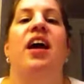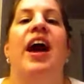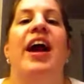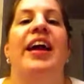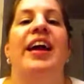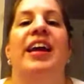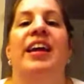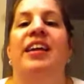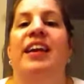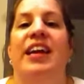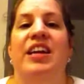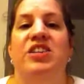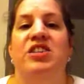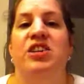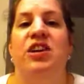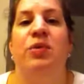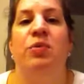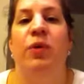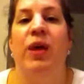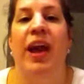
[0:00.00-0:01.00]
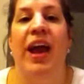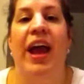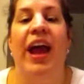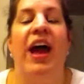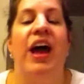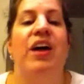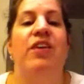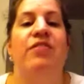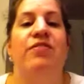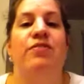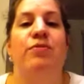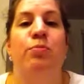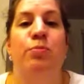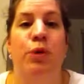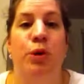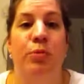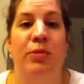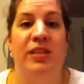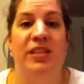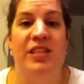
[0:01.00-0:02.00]
I can answer it when I have
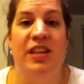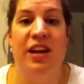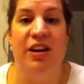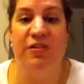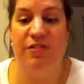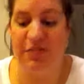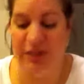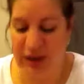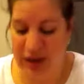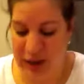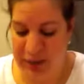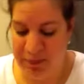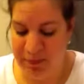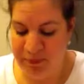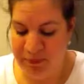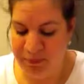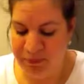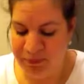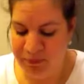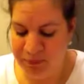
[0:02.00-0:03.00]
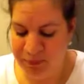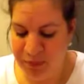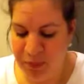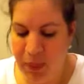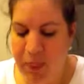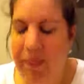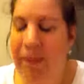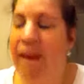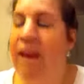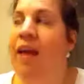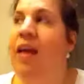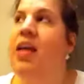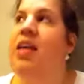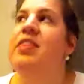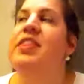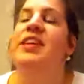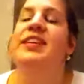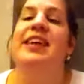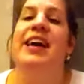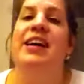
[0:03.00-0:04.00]
moments that are free.
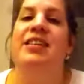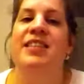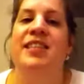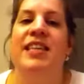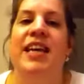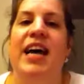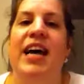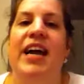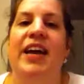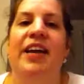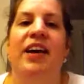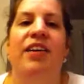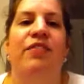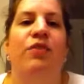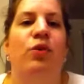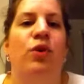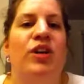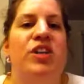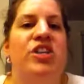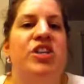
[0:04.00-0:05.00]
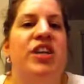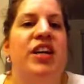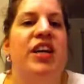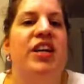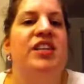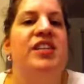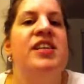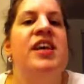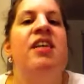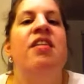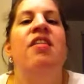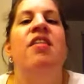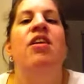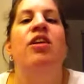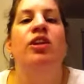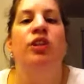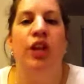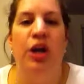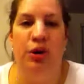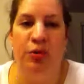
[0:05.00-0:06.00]
The downside of questionnaires,
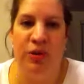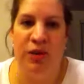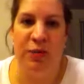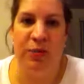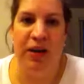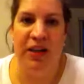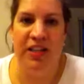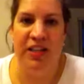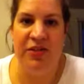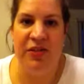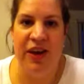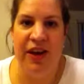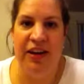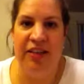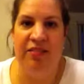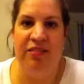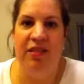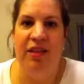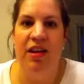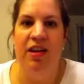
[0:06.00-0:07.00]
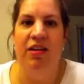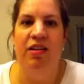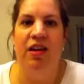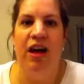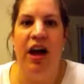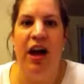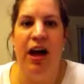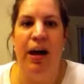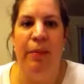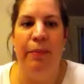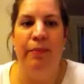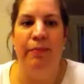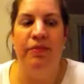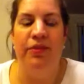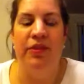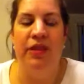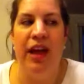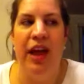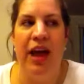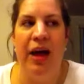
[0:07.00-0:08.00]
low response rate. How
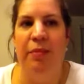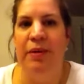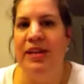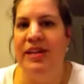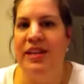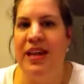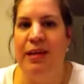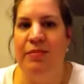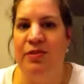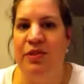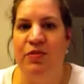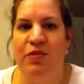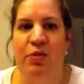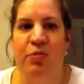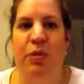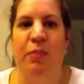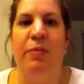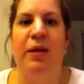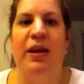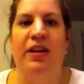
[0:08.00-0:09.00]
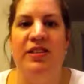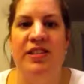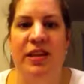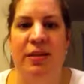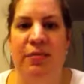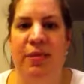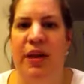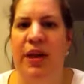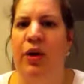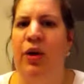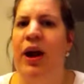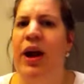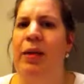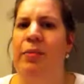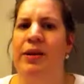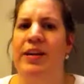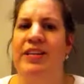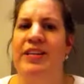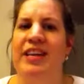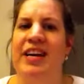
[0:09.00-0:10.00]
many times have you been mailed something, or how
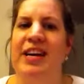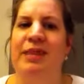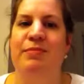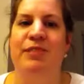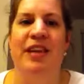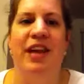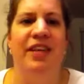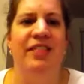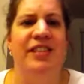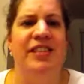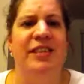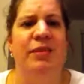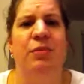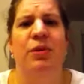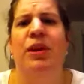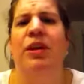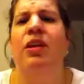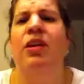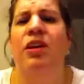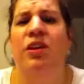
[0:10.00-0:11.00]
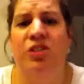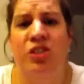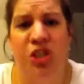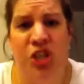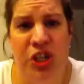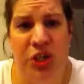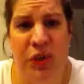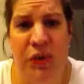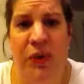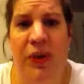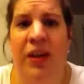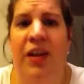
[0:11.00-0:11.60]
many times has someone called you?